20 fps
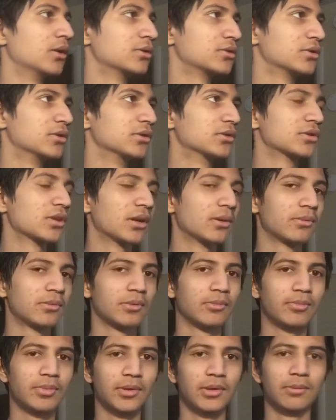Subscribe
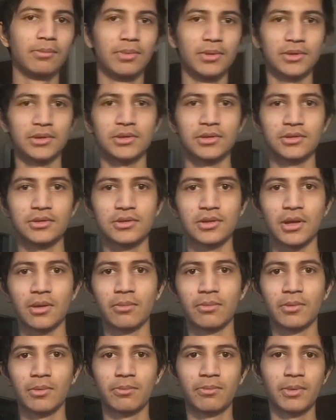to PewDiePie.
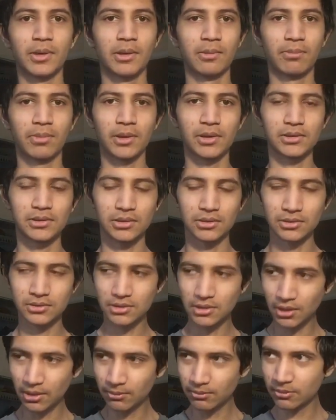Subscribe to PewDiePie.
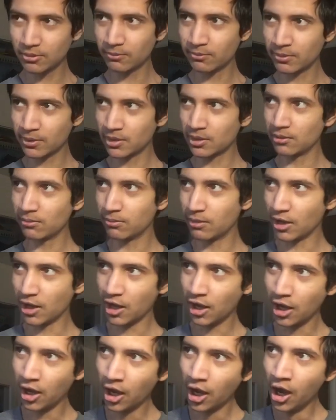Subscribe to PewDiePie.
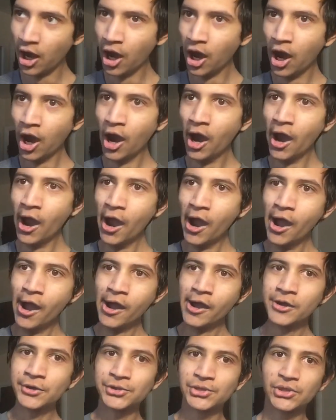
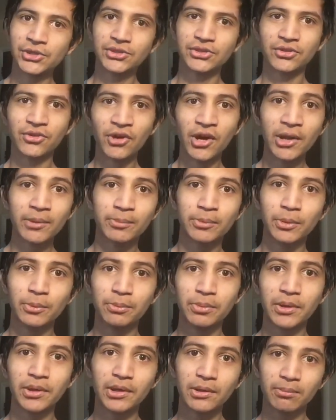Subscribe to
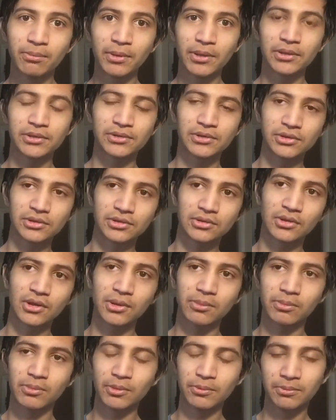PewDiePie.
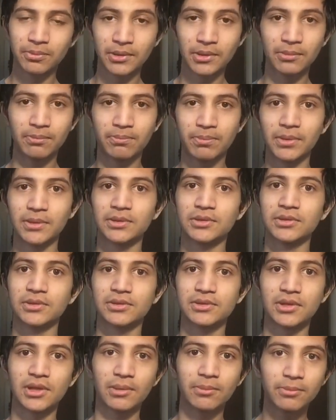Subscribe to PewDiePie.
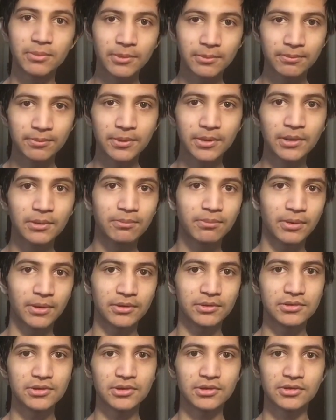Subscribe to
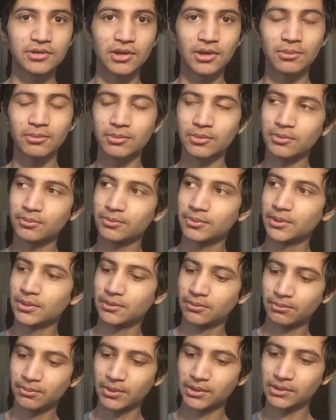PewDiePie. Subscribe to
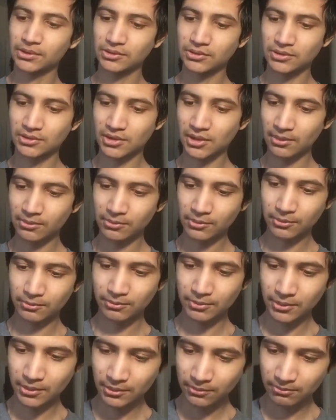PewDiePie. Subscribe to
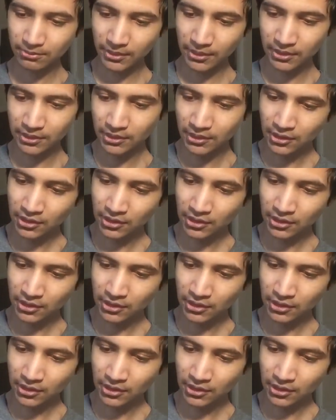PewDiePie.